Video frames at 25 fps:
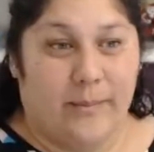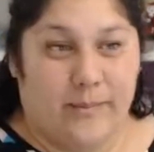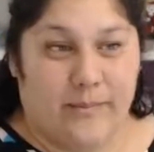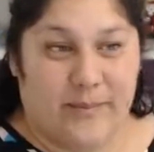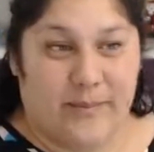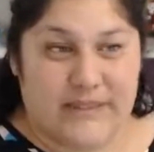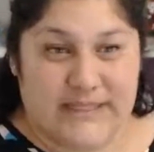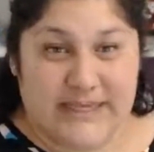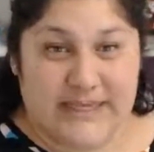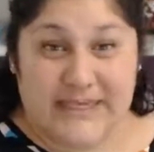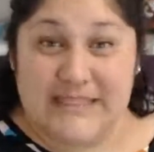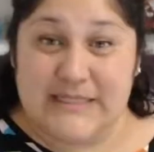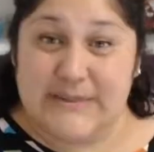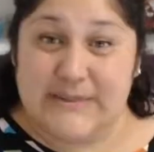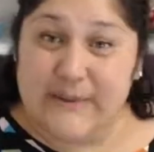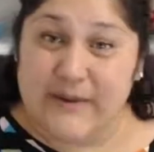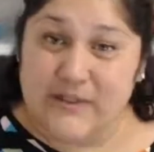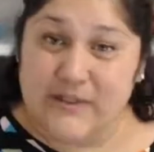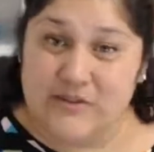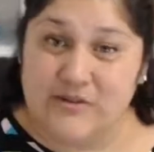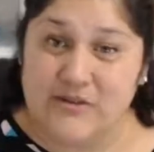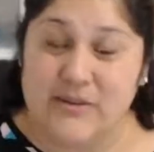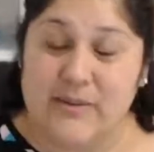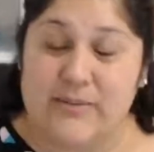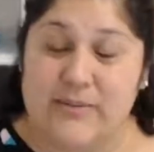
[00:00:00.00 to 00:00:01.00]
besides
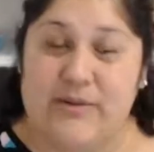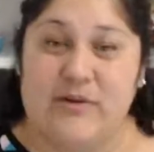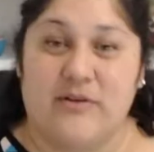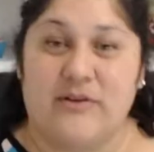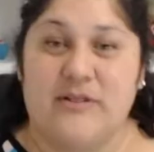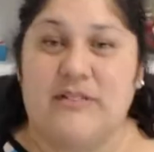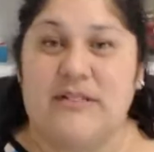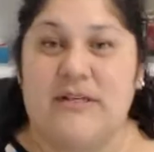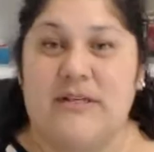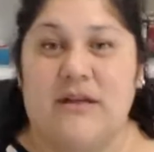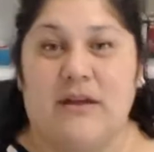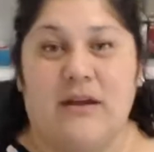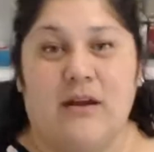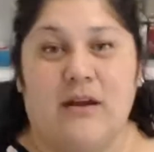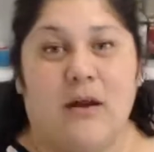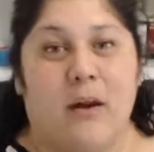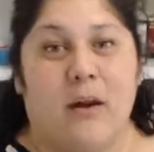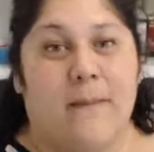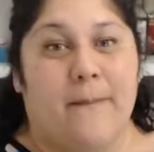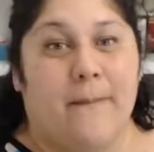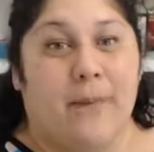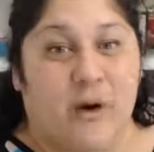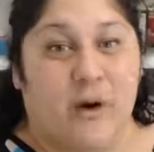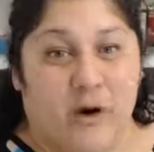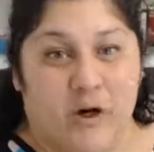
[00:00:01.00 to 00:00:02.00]
sponsoring the post,
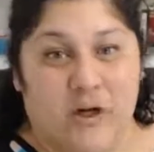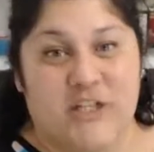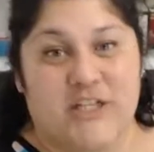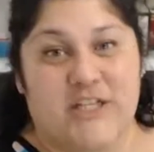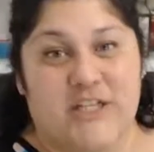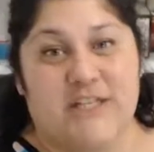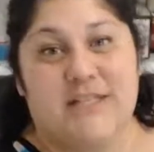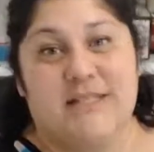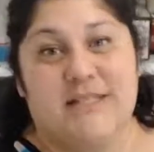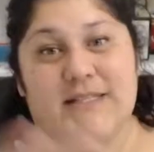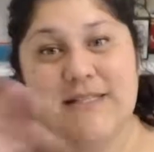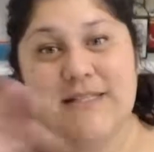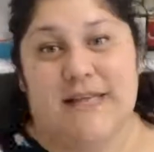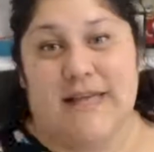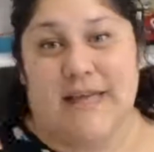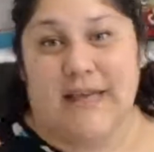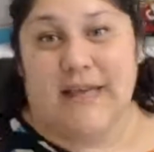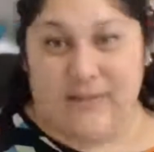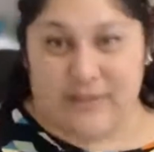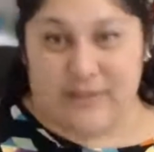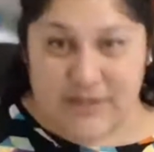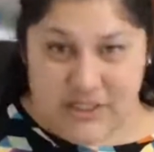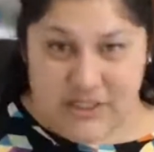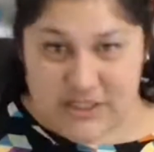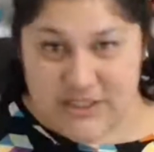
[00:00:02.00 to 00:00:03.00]
purchase the
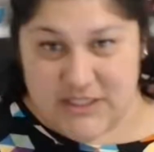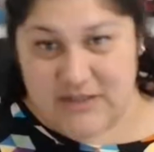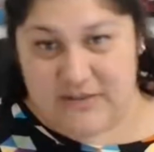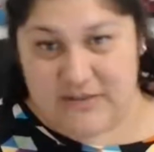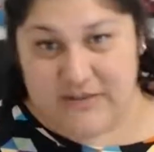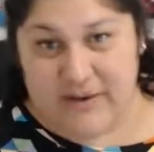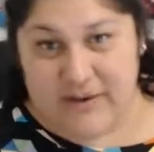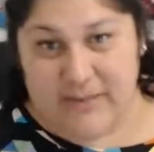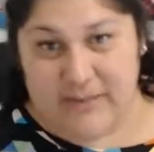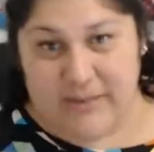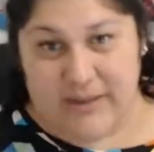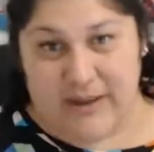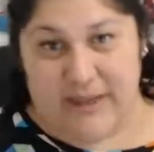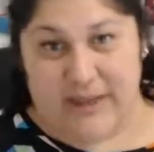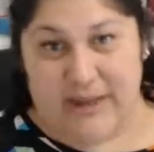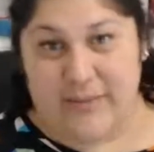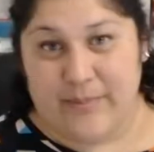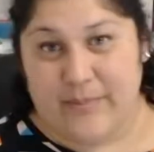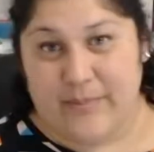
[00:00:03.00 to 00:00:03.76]
images from me,